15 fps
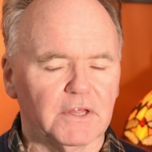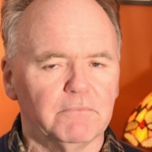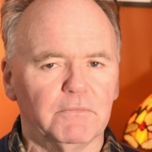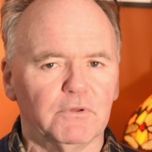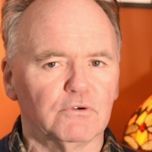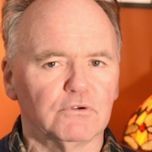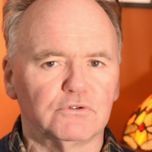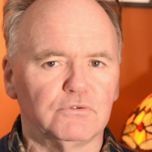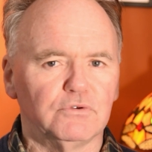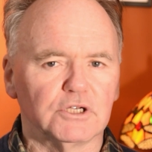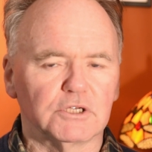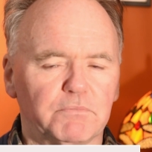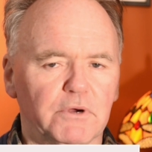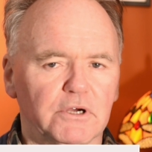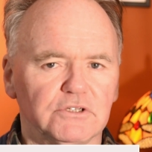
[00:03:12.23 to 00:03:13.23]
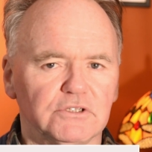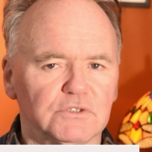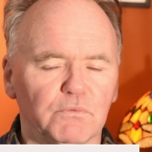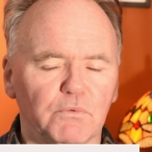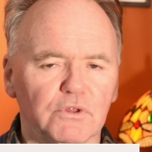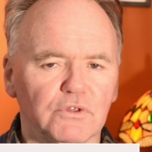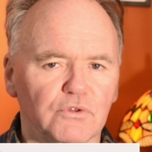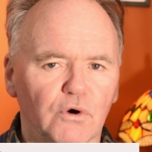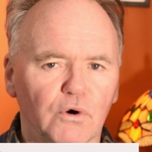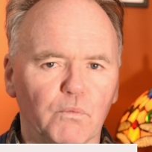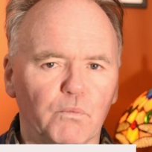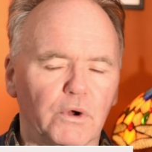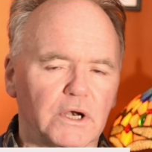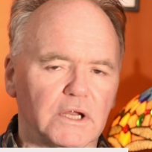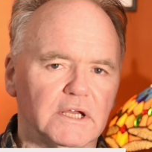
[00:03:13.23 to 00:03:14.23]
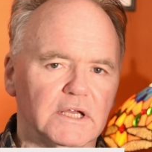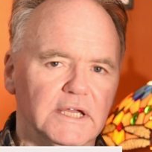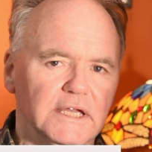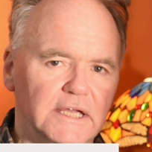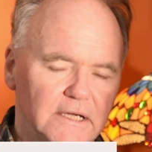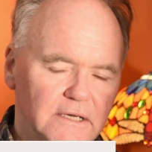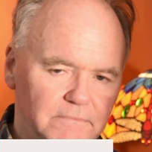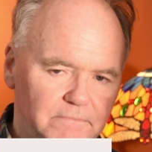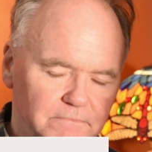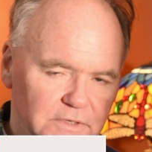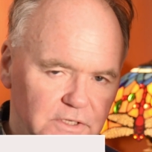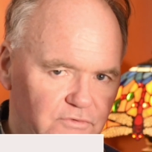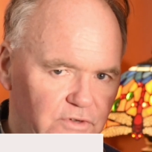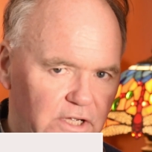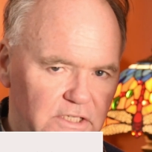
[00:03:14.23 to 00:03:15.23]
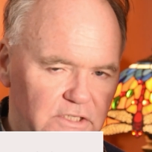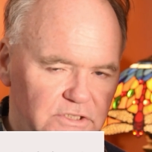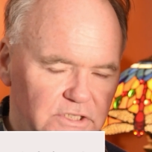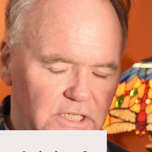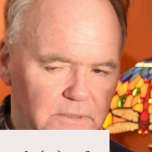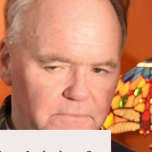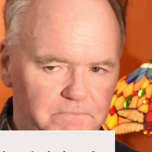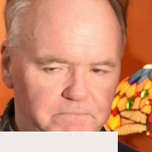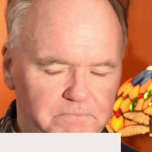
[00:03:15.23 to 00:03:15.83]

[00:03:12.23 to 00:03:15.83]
But those two expressions will not work here. Try it and see.